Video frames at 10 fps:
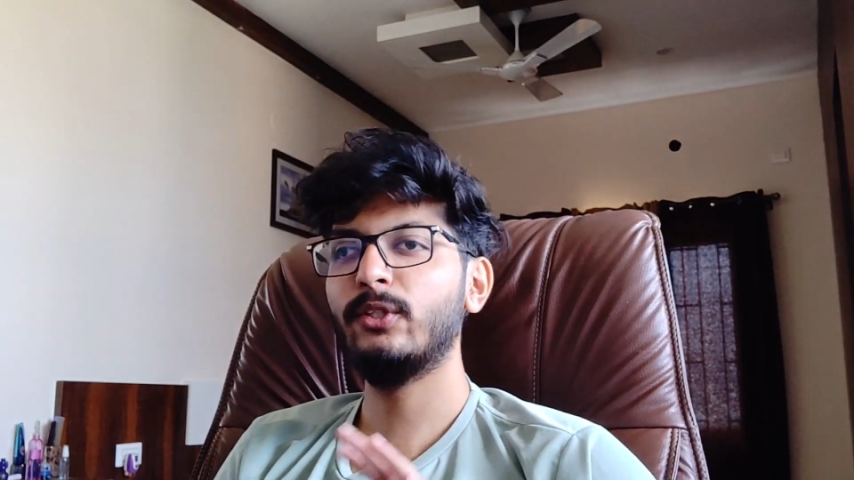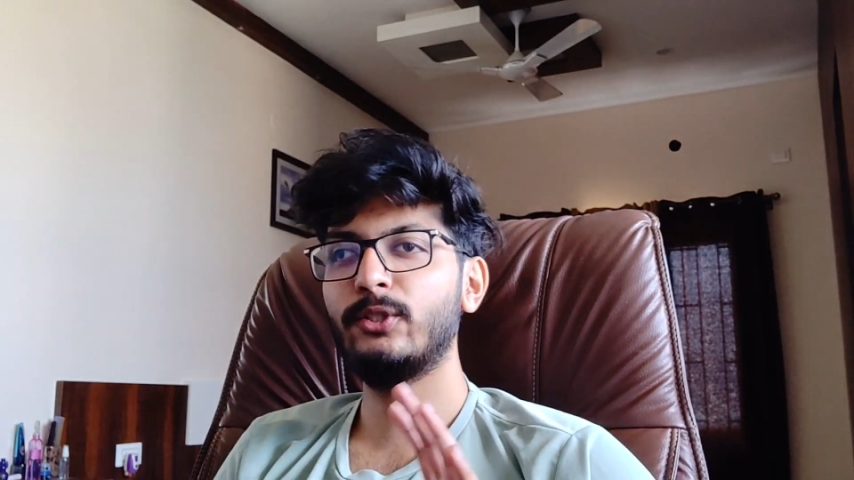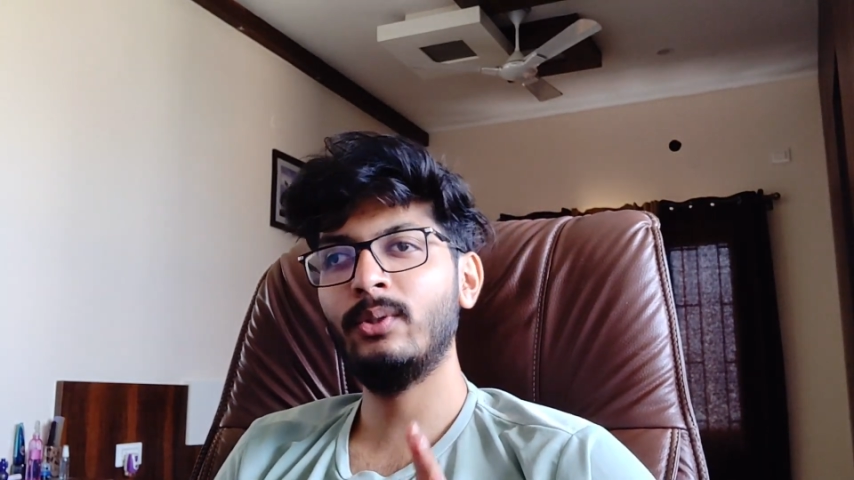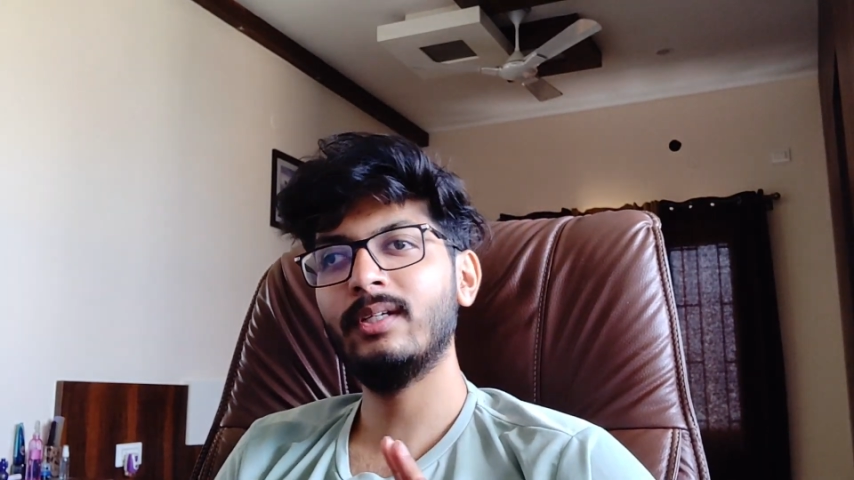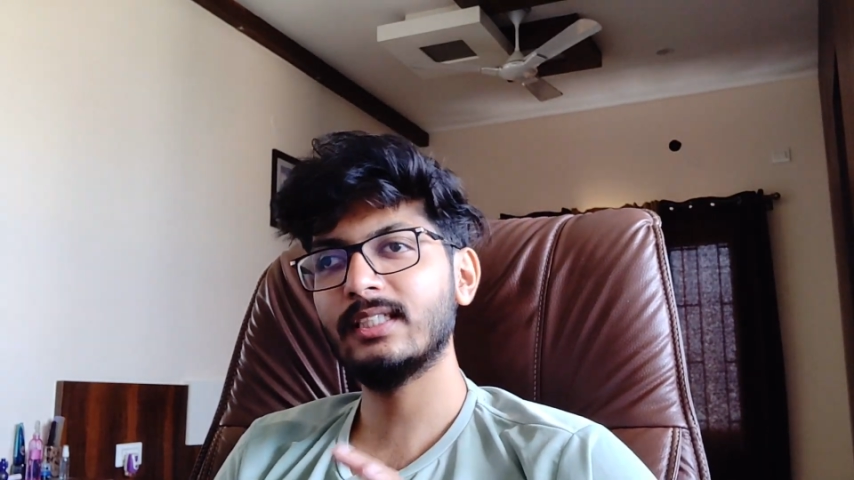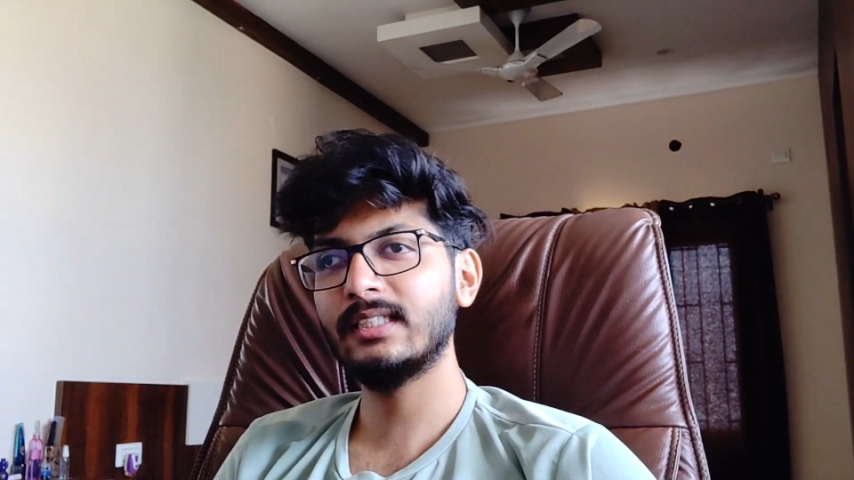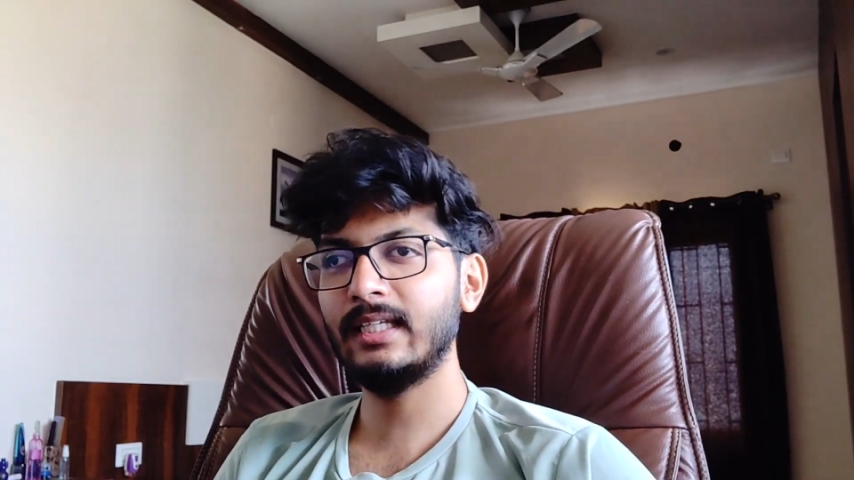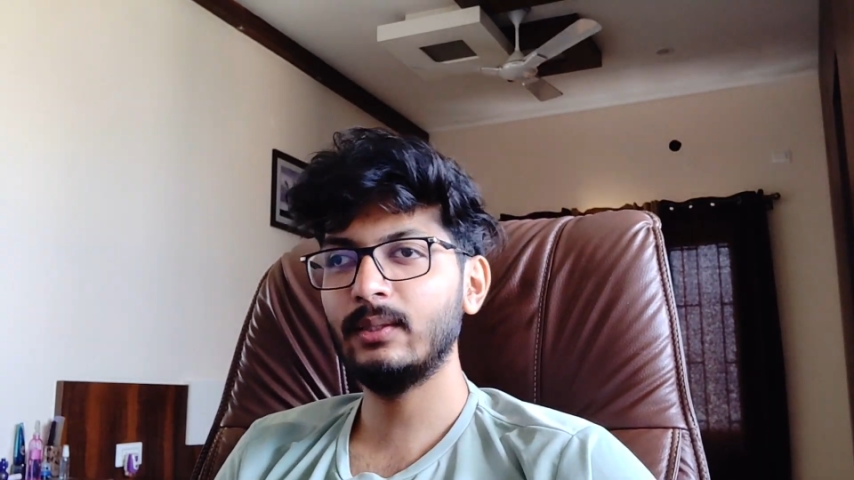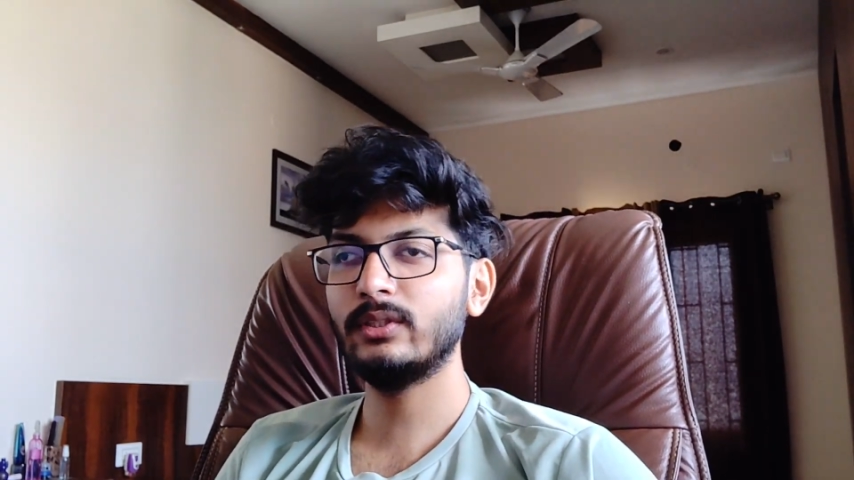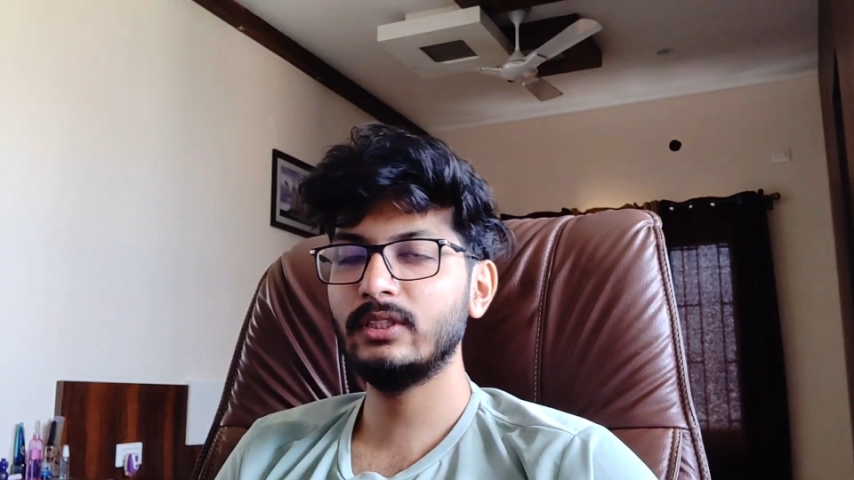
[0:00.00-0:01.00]
He was doing his
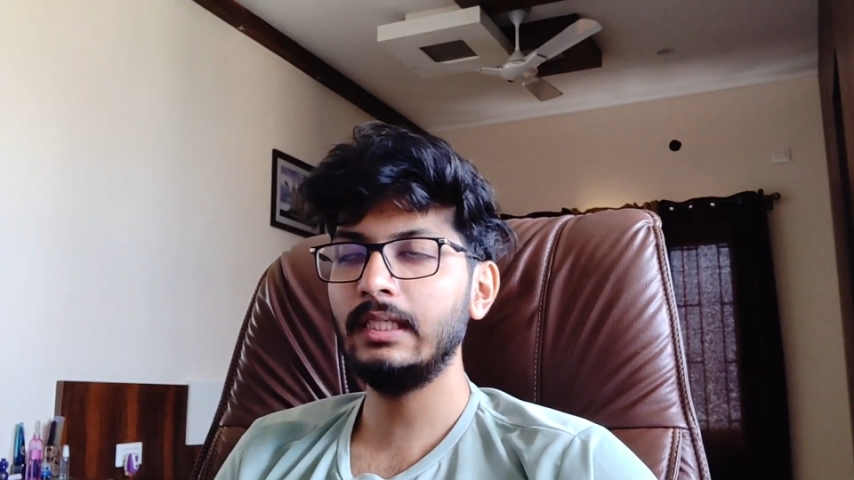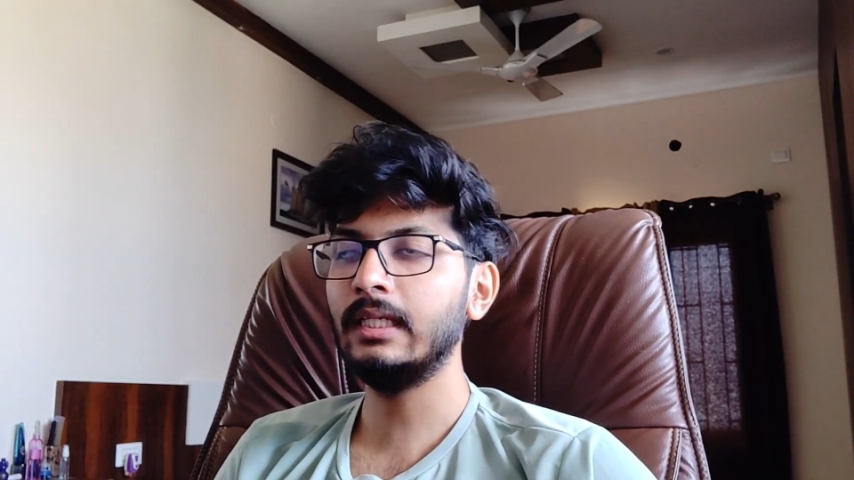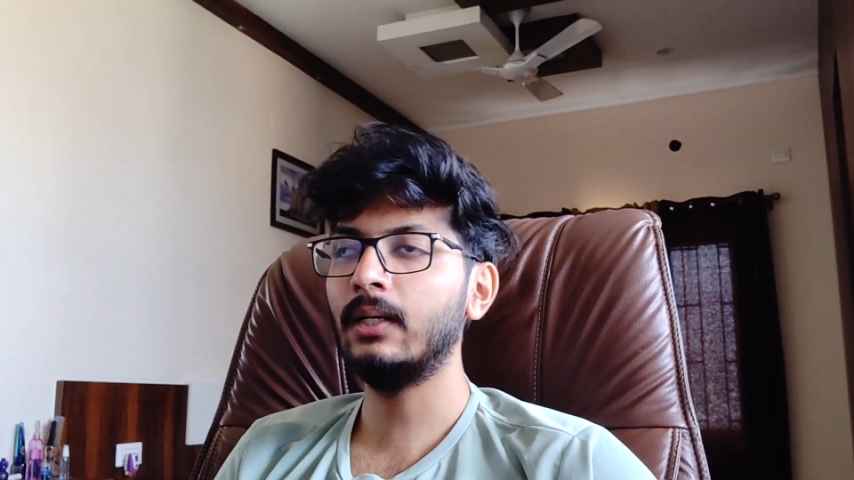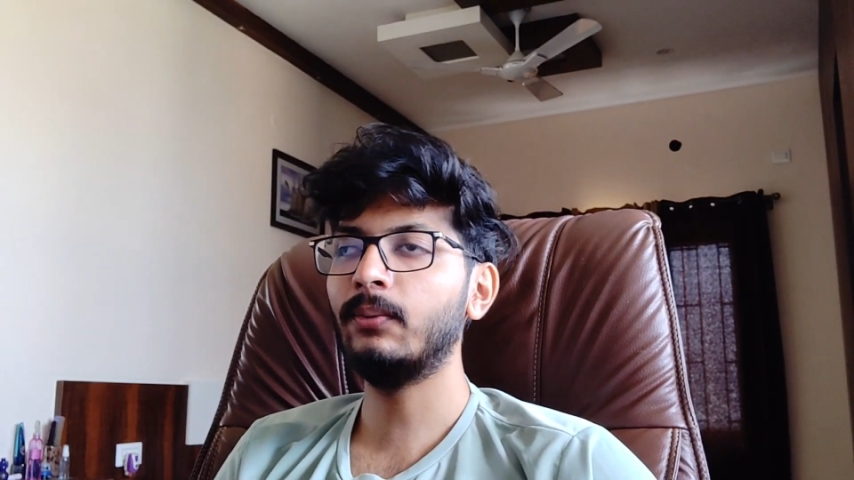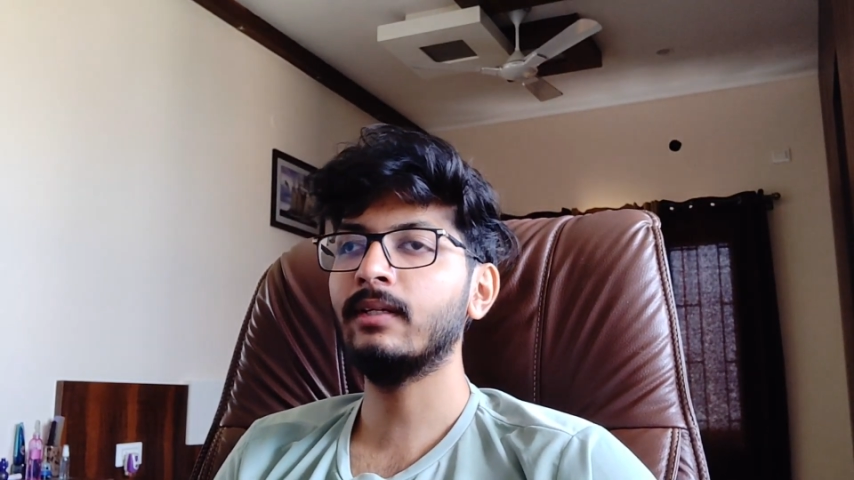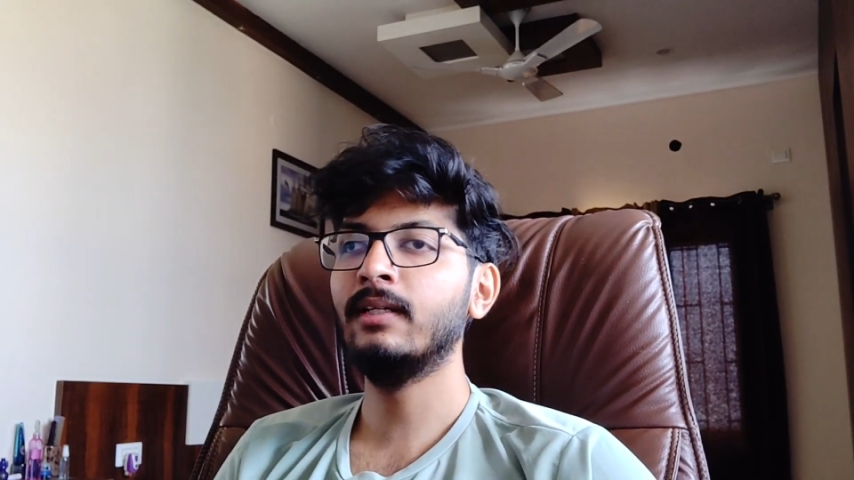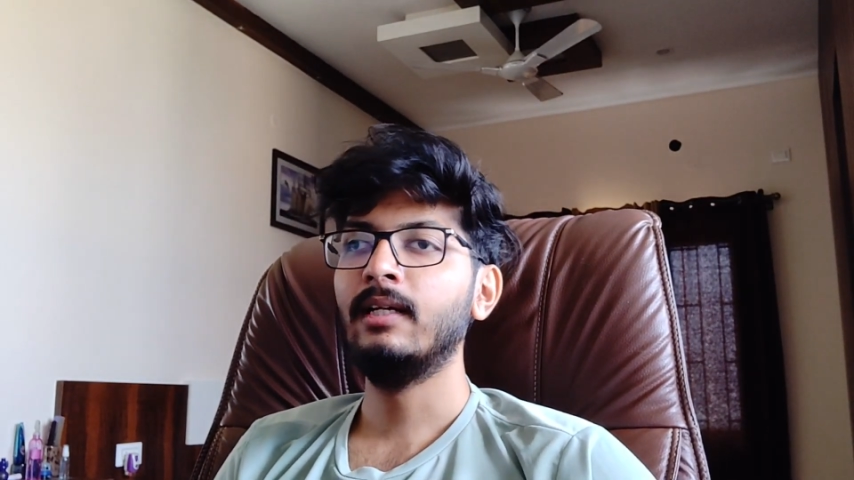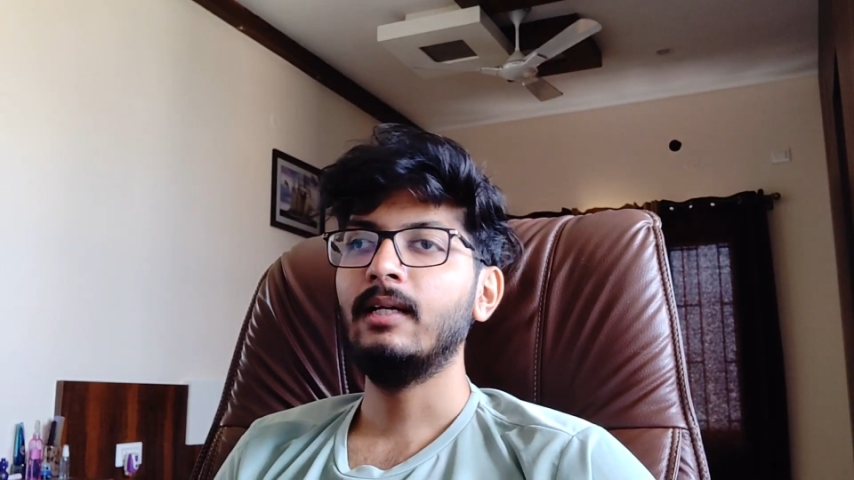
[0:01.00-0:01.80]
thing. He was chilling out.